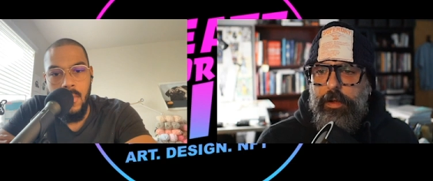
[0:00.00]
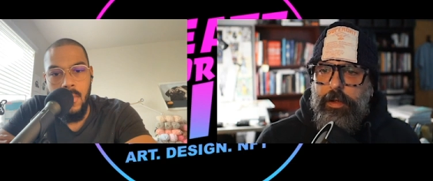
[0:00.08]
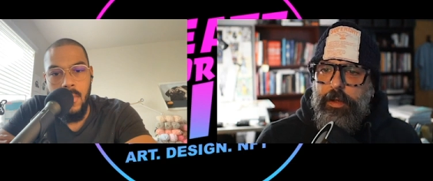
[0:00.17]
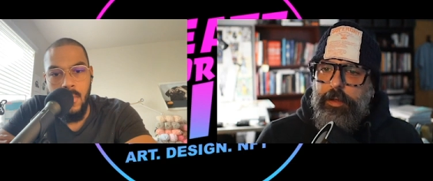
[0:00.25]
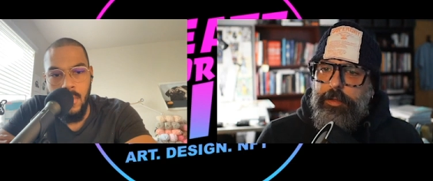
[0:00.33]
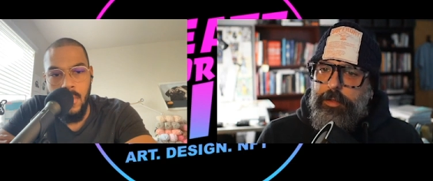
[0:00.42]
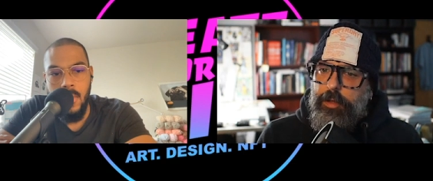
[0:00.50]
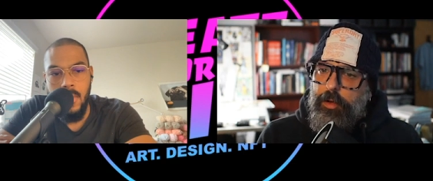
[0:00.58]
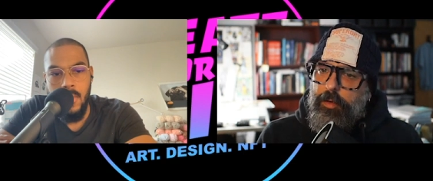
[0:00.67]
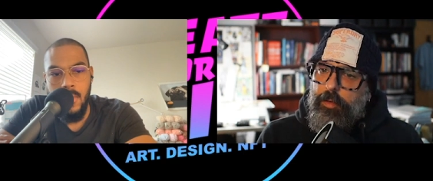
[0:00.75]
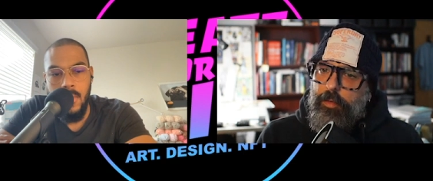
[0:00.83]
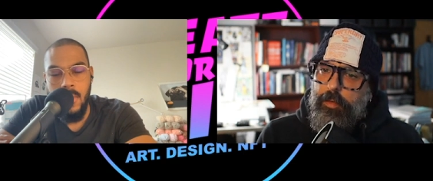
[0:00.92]
Speaker 1: Mm-hmm.
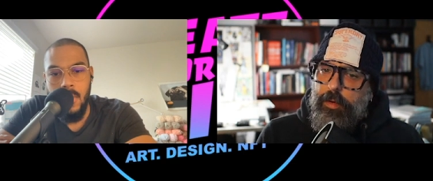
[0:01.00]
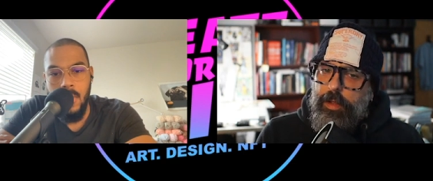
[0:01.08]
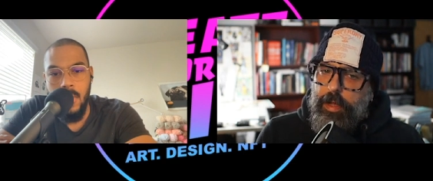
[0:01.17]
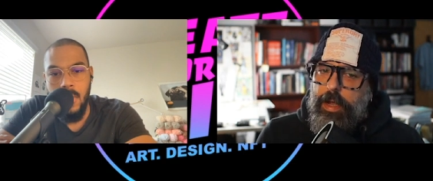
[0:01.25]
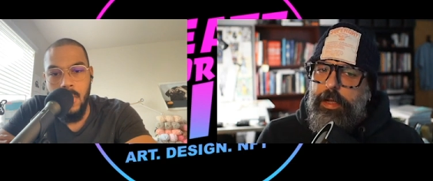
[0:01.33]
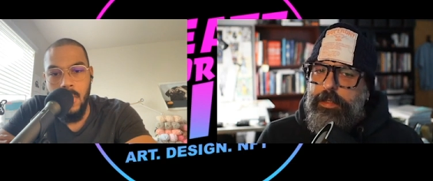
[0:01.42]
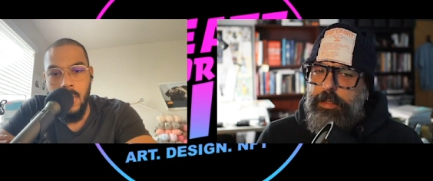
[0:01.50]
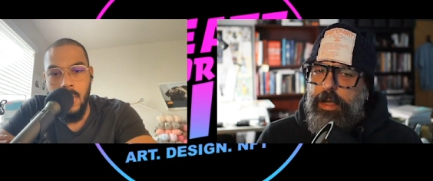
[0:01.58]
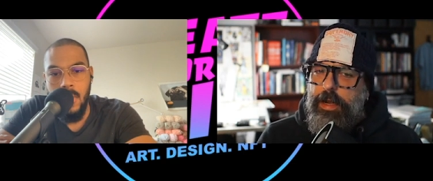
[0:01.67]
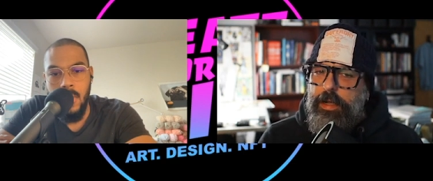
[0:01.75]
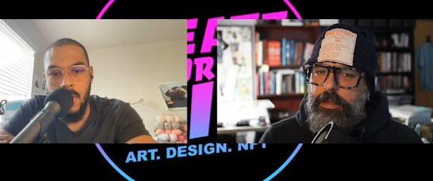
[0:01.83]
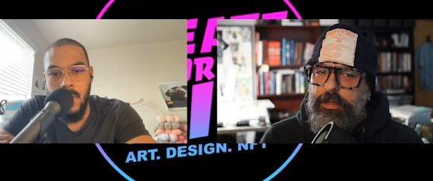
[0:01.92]
So, like I
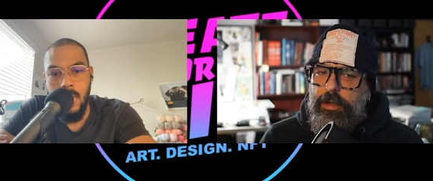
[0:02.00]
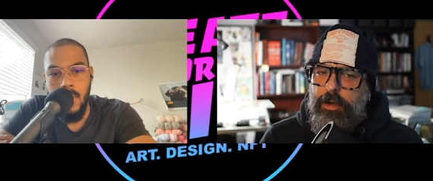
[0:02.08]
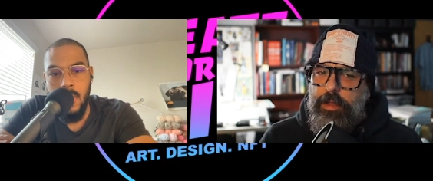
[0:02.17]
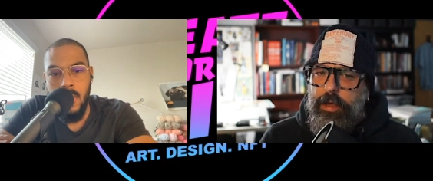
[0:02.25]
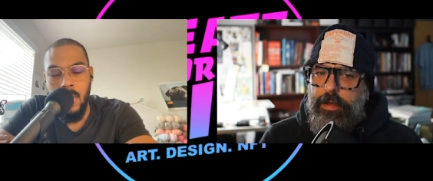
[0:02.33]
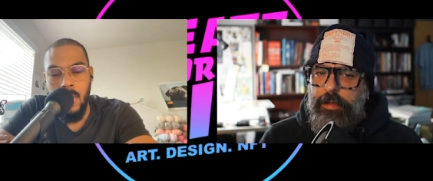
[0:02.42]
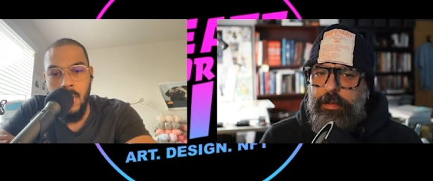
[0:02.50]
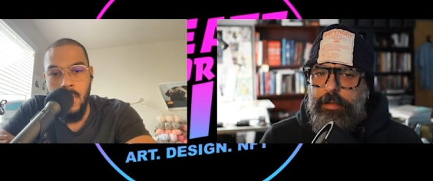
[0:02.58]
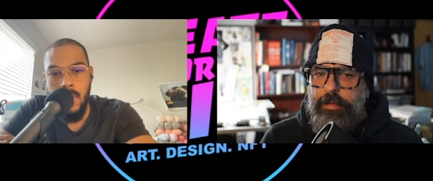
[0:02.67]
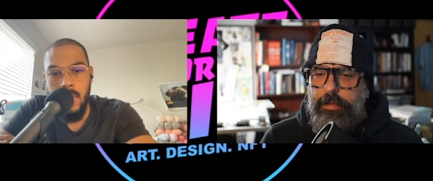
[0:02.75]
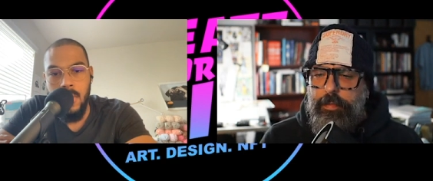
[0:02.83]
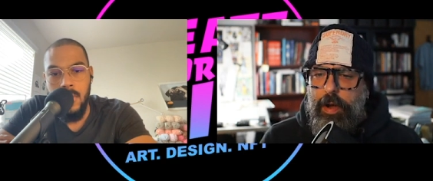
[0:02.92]
said, I saw like
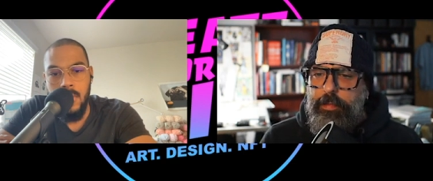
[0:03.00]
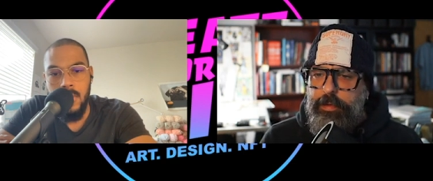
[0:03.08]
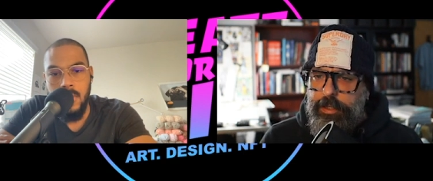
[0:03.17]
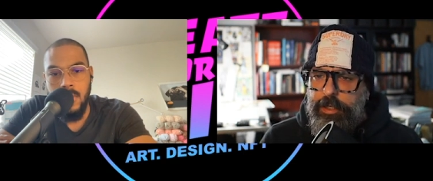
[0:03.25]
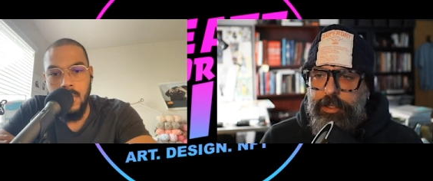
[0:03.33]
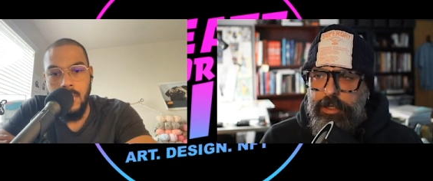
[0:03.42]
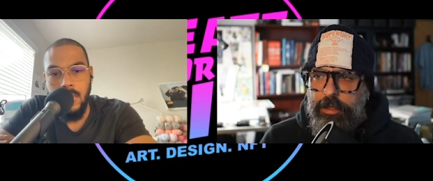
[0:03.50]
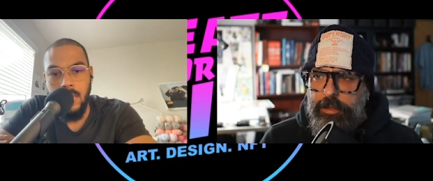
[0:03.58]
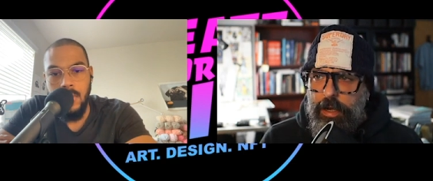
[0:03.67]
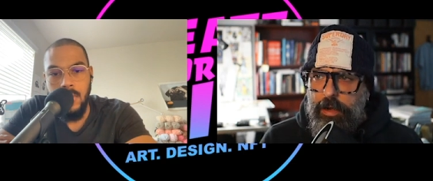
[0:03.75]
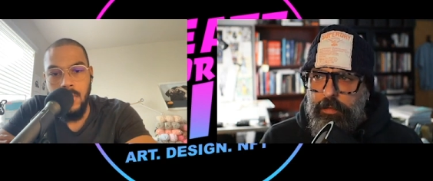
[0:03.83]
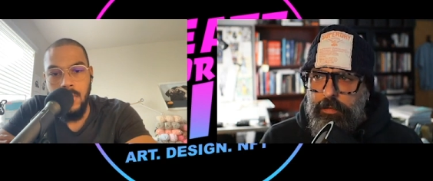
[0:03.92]
publishing shut
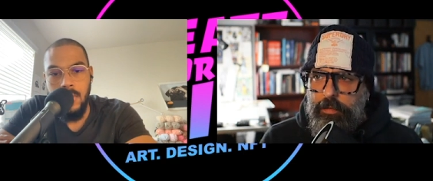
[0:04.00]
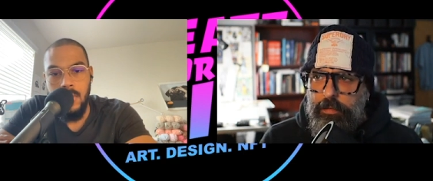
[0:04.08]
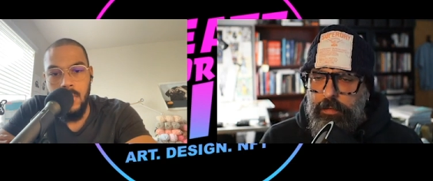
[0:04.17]
down.